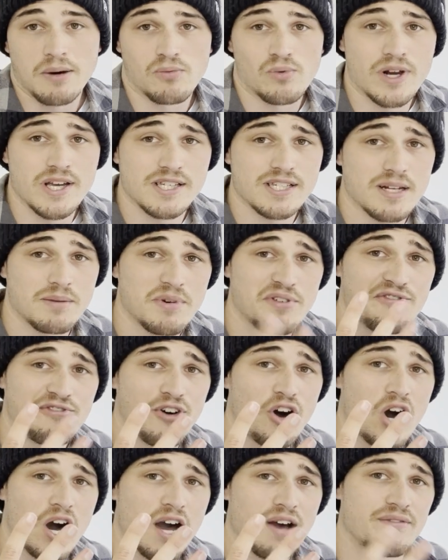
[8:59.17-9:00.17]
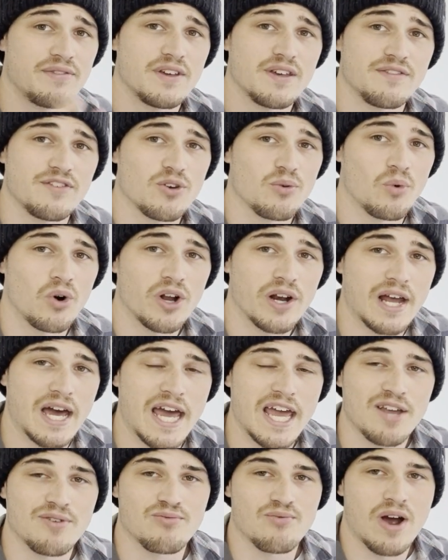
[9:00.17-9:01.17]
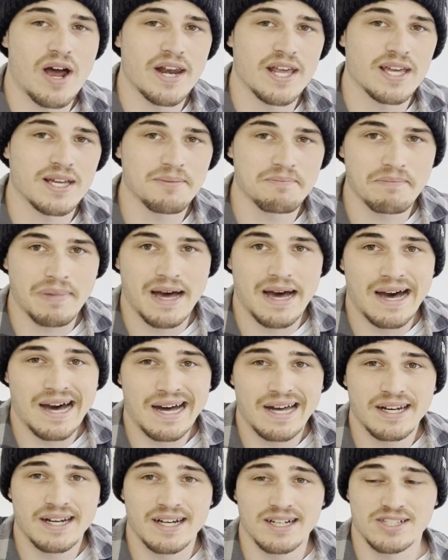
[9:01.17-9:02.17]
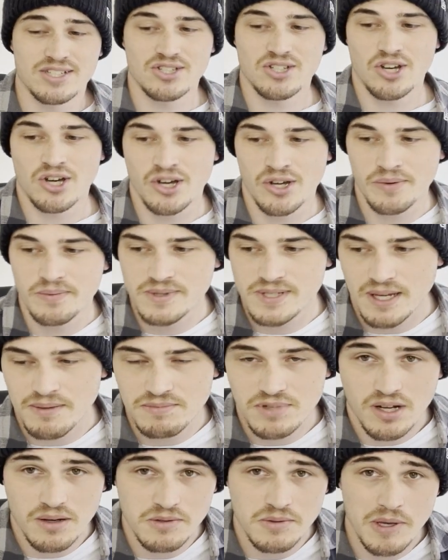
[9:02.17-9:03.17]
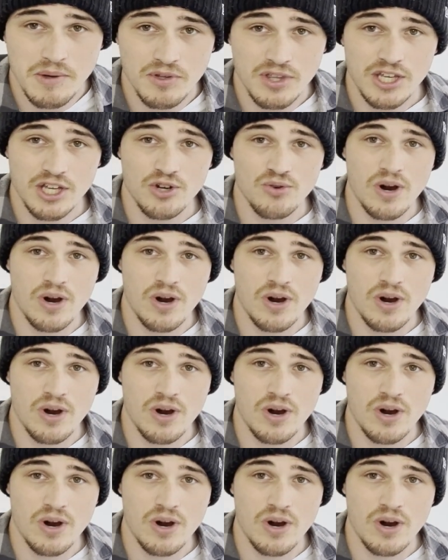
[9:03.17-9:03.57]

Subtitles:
Reason number five, if you want a running partner. So sometimes people think